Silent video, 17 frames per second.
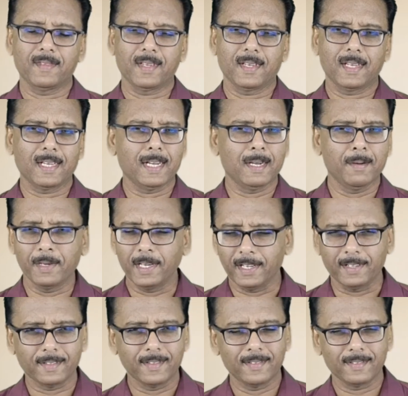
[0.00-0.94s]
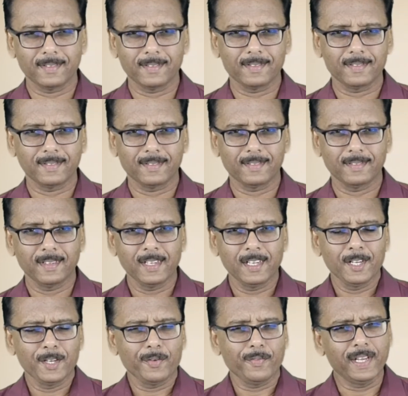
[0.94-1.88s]
Amen.
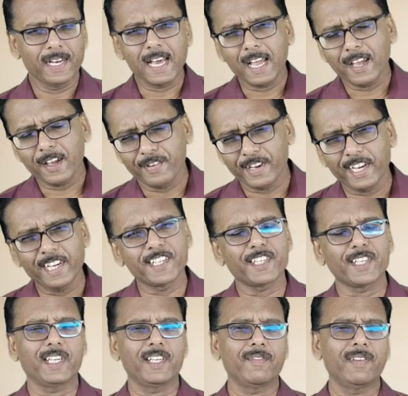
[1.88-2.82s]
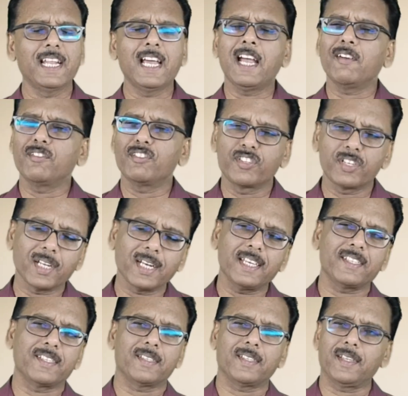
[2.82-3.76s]
When I have hatred, when I have
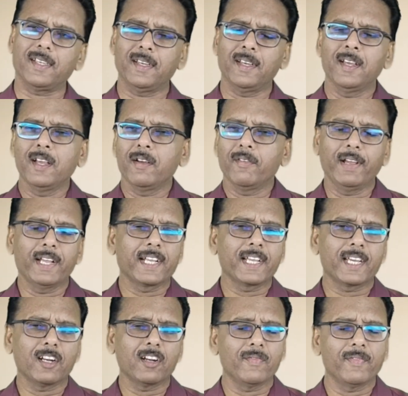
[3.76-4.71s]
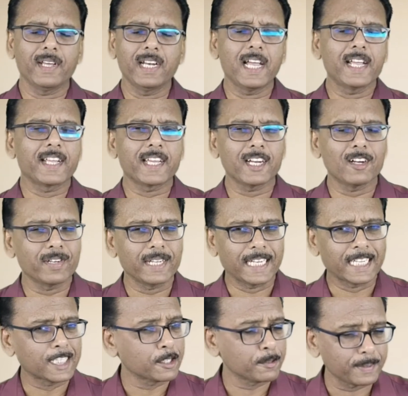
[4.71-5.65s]
jealousy, when I cannot
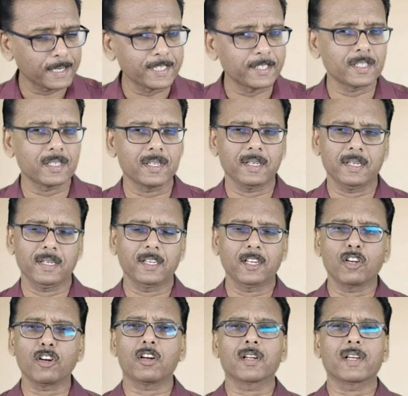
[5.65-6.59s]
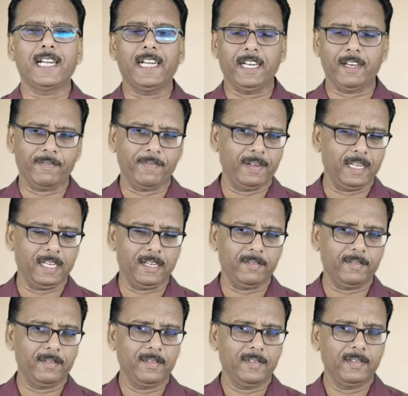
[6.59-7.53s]
express God kind of love,
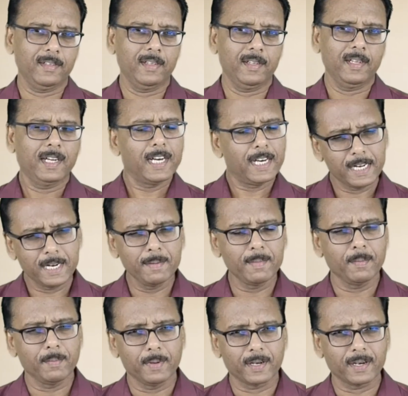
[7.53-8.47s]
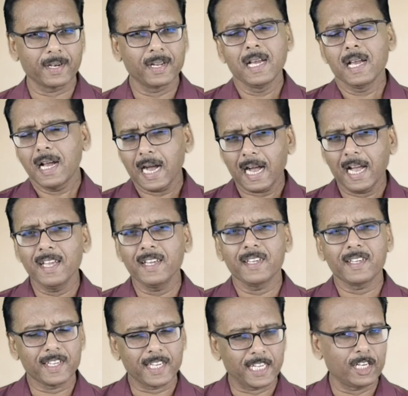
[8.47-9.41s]
remember, I
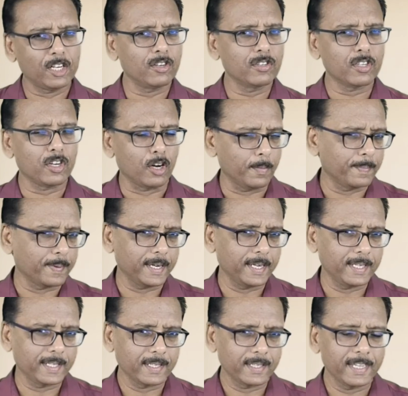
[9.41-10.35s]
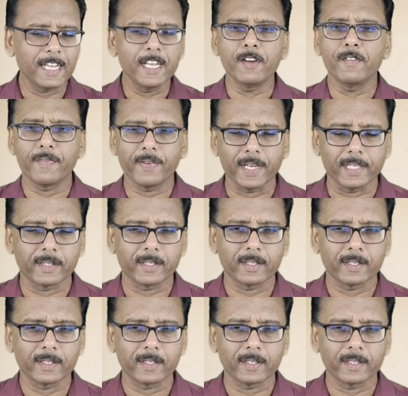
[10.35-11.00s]
cannot operate in faith.